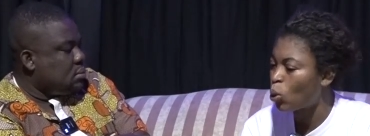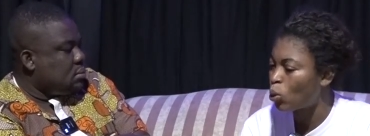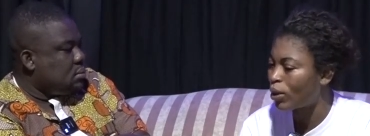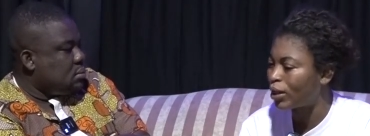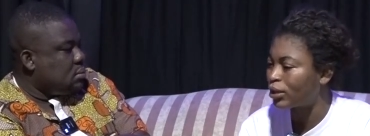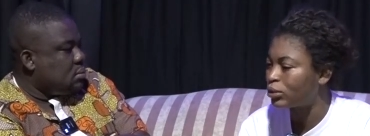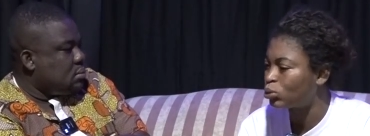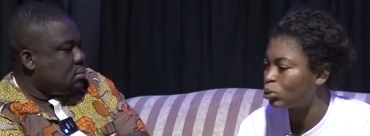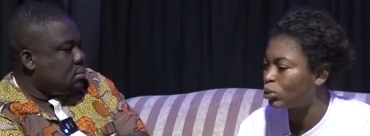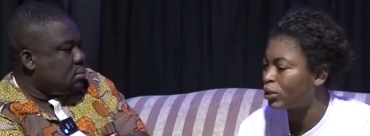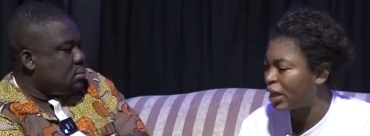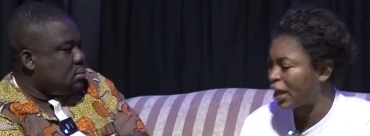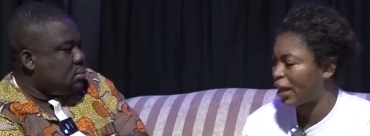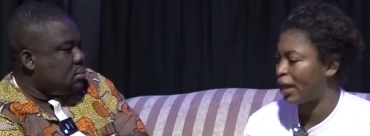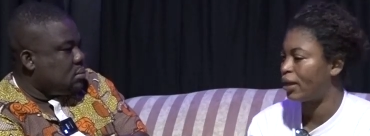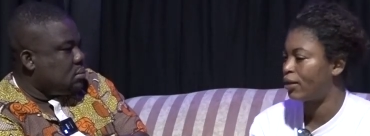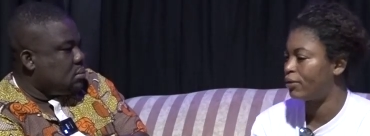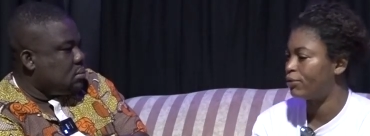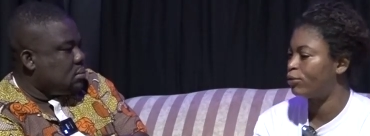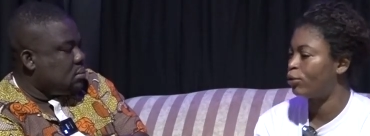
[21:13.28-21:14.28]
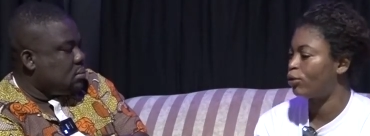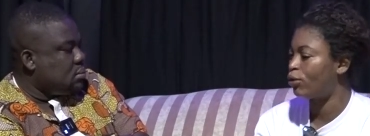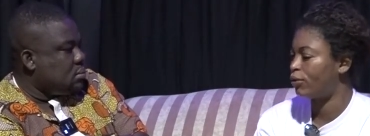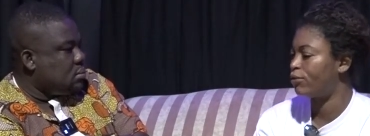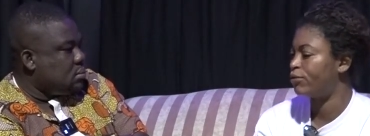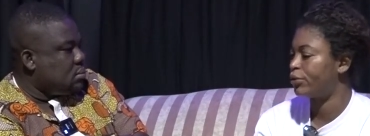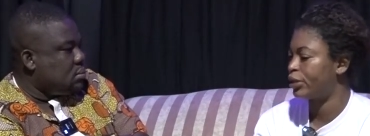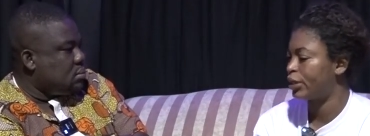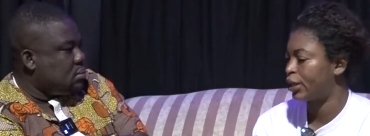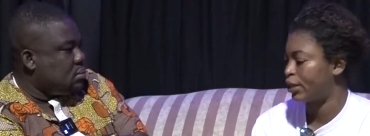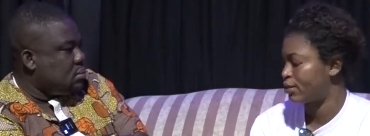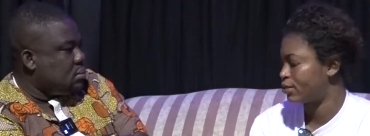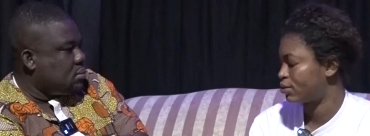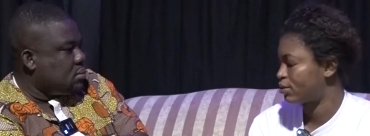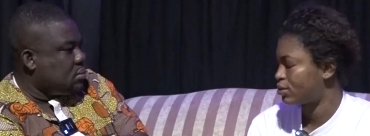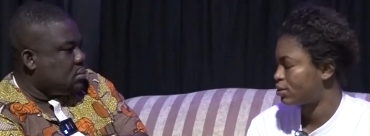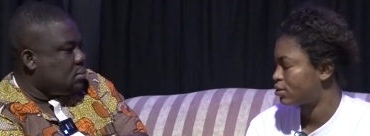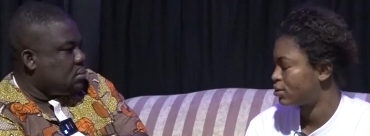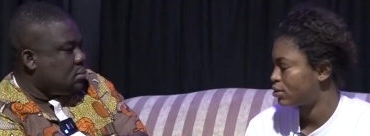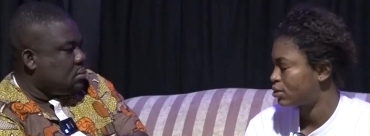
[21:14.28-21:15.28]
Speaker 1: one would get involved in
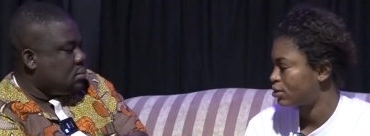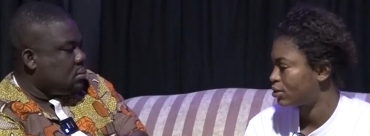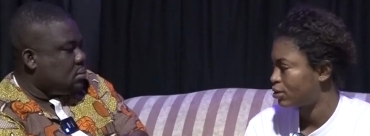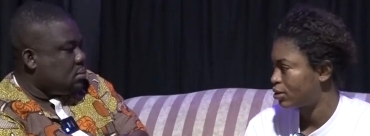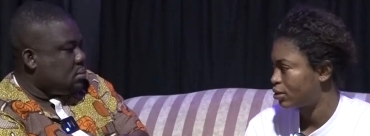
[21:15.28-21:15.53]
it.